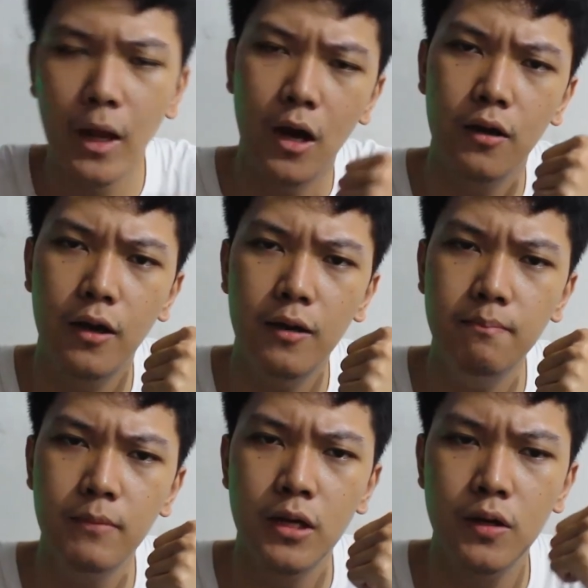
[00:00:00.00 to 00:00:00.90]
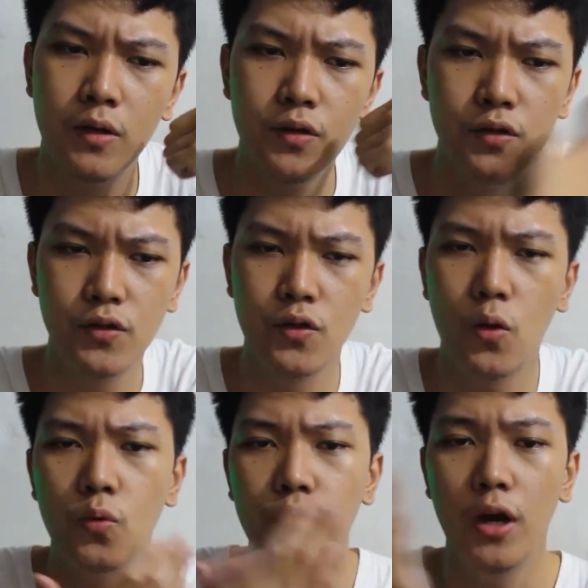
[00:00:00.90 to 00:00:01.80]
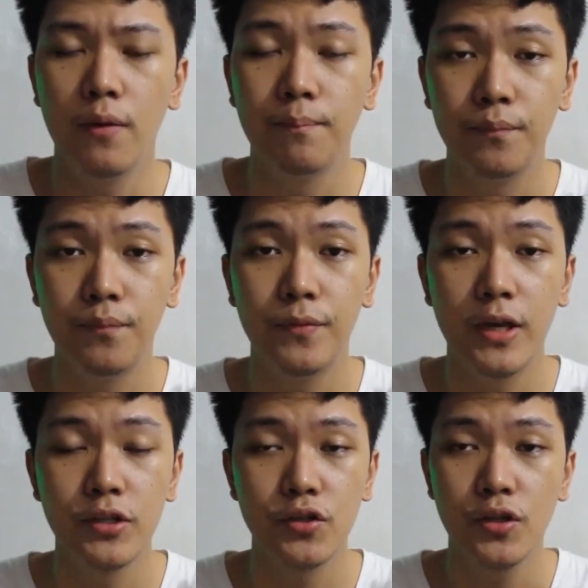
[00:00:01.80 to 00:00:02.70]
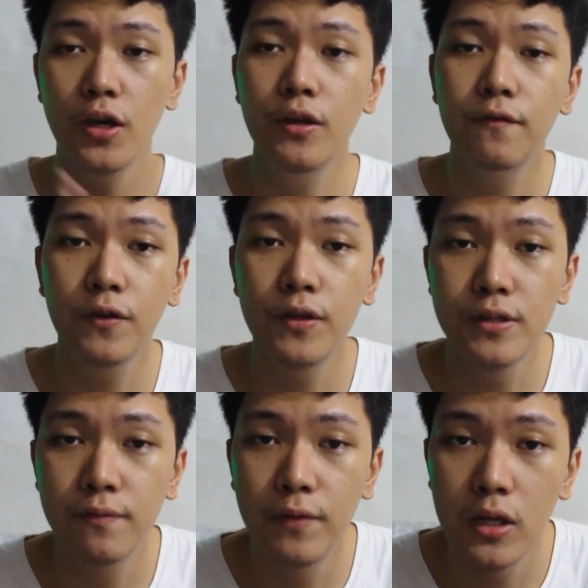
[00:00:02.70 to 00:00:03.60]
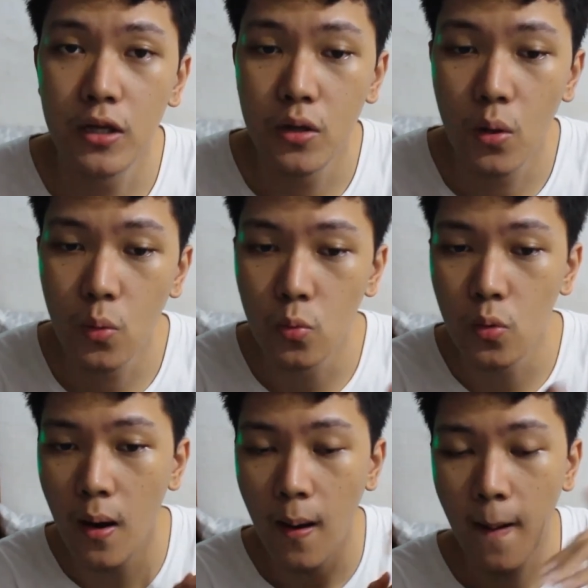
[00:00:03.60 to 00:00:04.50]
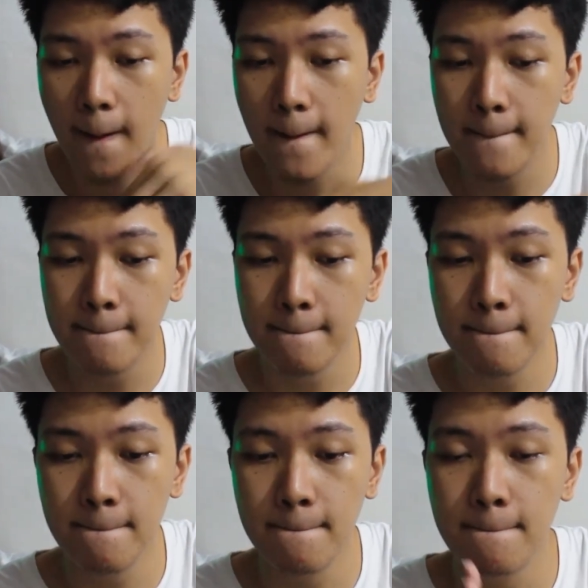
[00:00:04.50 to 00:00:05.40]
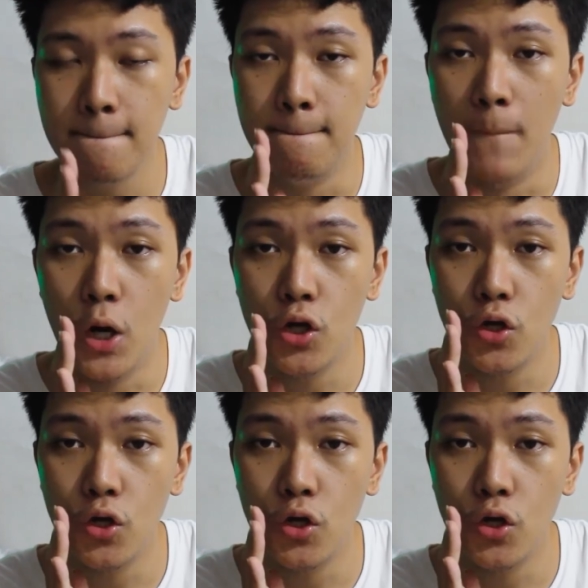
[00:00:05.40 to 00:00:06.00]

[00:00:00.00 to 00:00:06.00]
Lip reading: Okay, so yeah, that's it for this video. Bye.